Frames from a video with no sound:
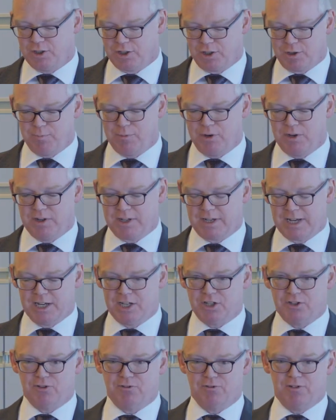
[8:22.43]
and
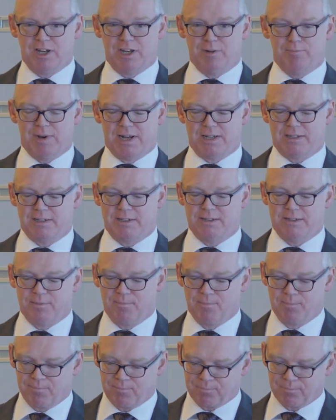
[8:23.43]
communication really matters.